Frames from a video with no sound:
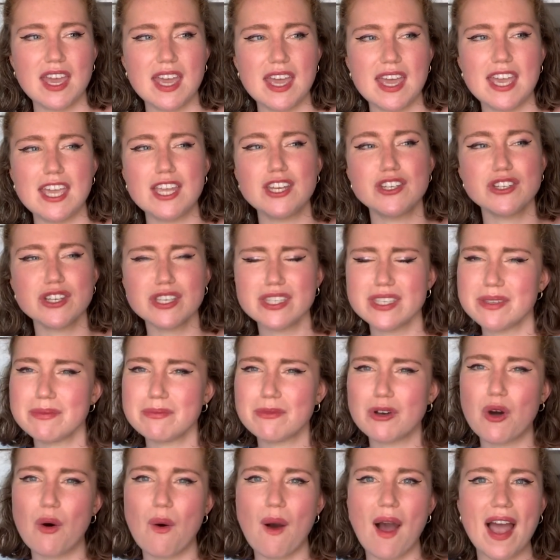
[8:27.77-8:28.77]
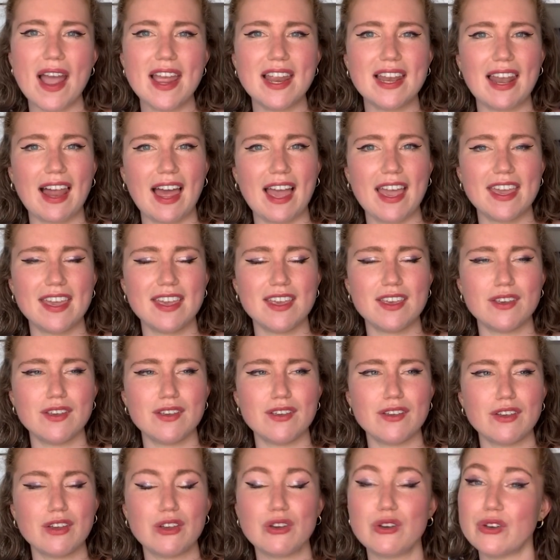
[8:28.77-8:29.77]
he does some quite like
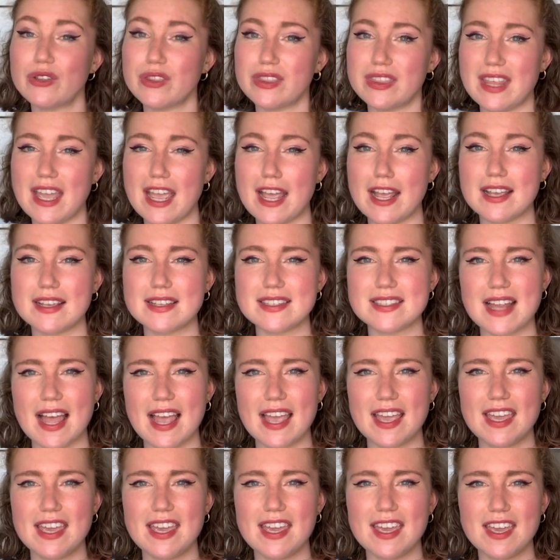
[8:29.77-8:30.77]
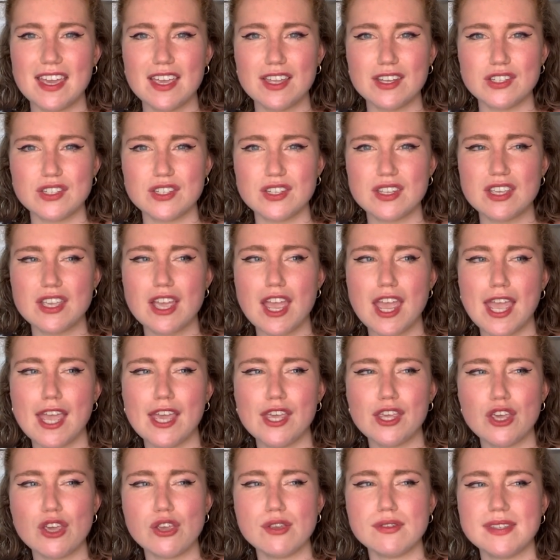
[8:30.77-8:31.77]
good things. Like he
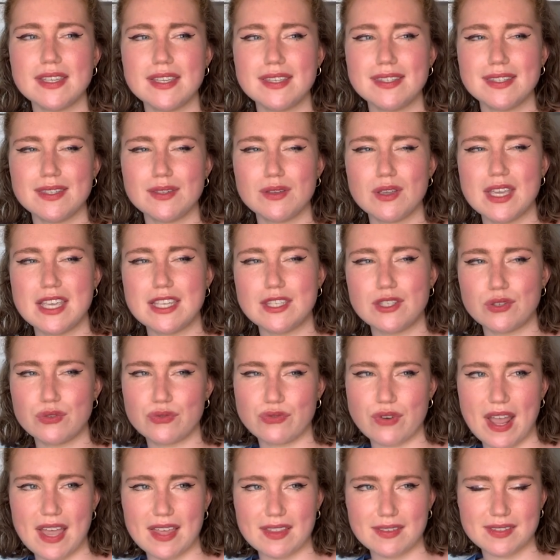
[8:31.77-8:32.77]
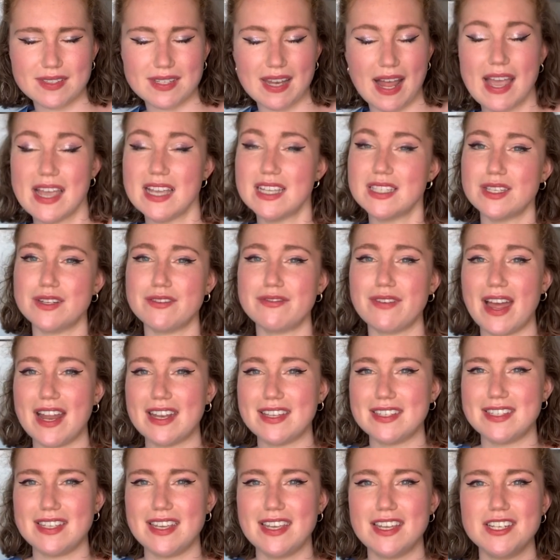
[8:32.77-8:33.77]
uses his strengths like his
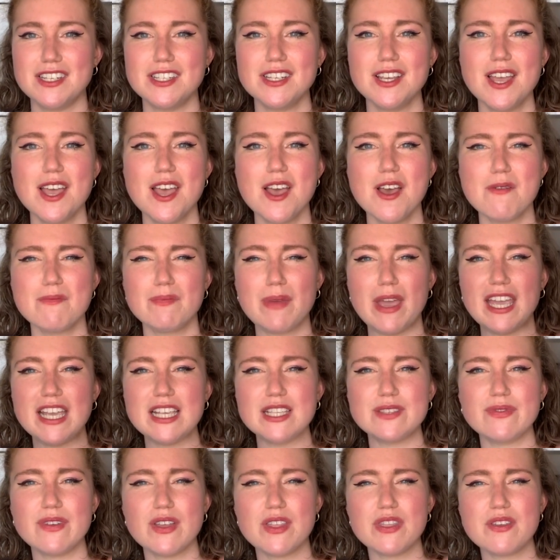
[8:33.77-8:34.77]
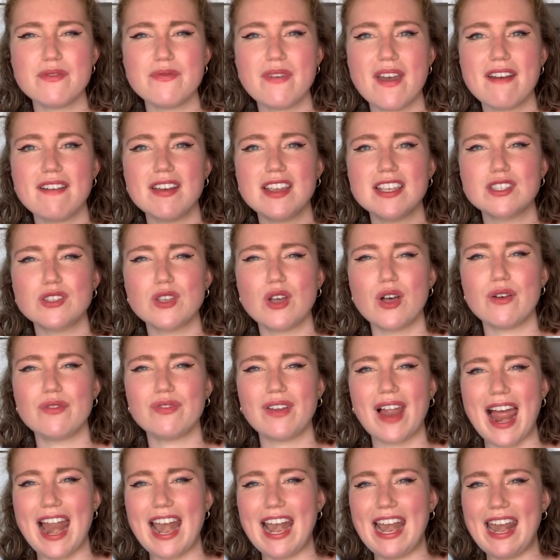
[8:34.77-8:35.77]
advantage, but he's the very sort of
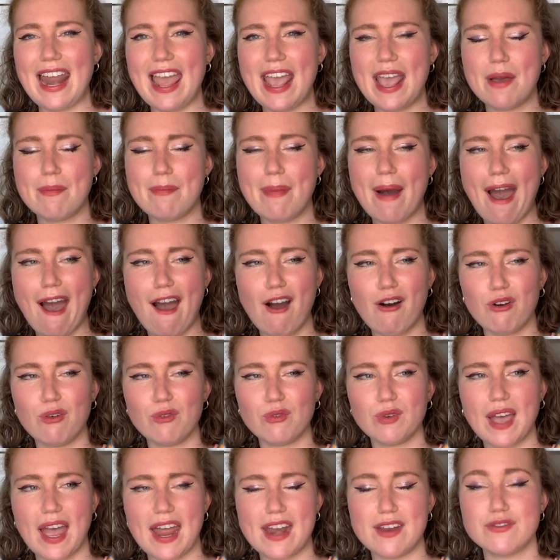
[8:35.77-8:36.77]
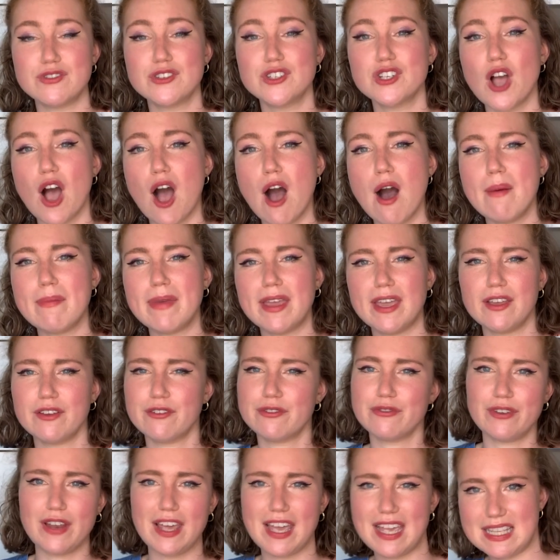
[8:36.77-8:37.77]
like layabout kind of charming
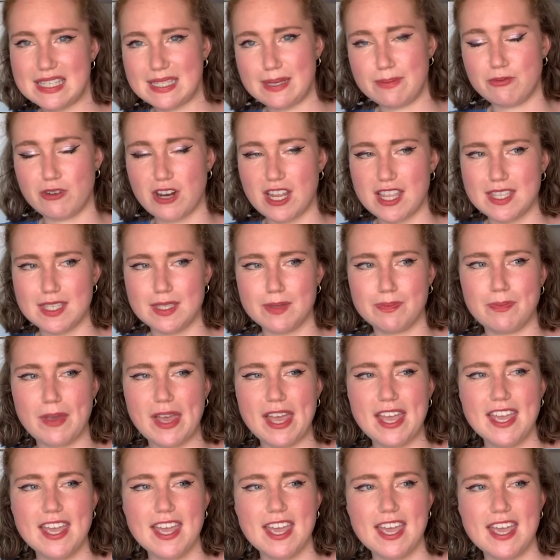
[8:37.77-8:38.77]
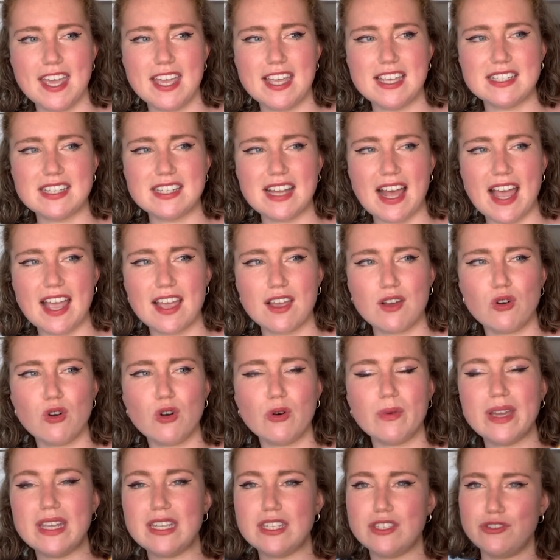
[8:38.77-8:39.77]
flirty prince, but he's like
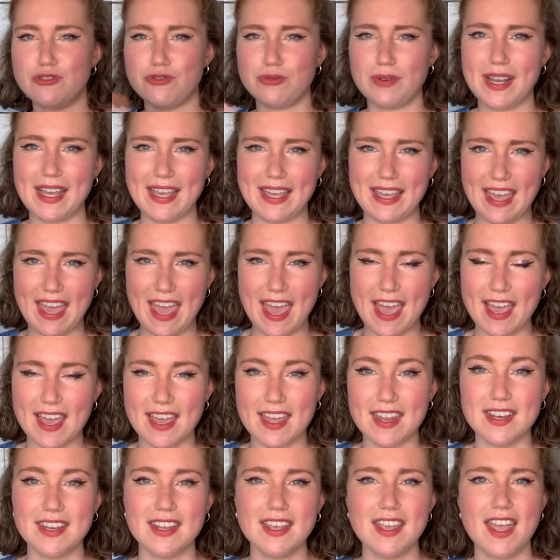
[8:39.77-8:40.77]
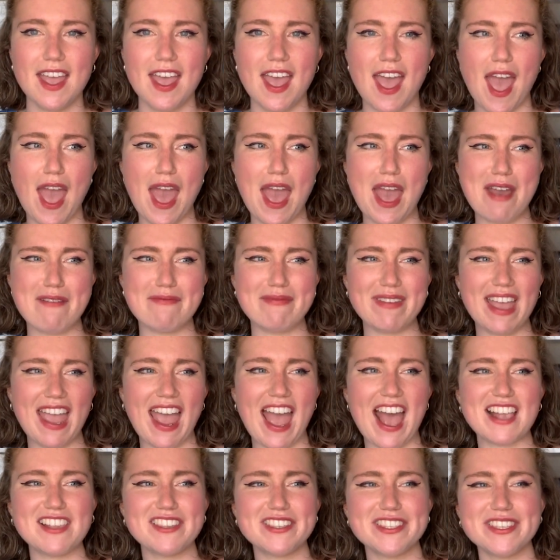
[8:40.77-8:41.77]
always drinking, and he
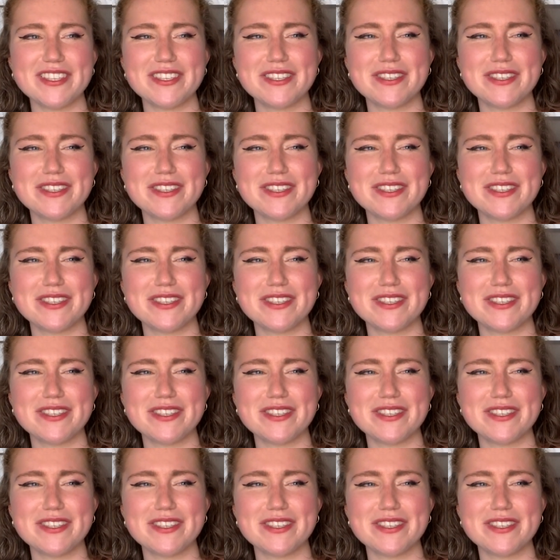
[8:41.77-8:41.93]
has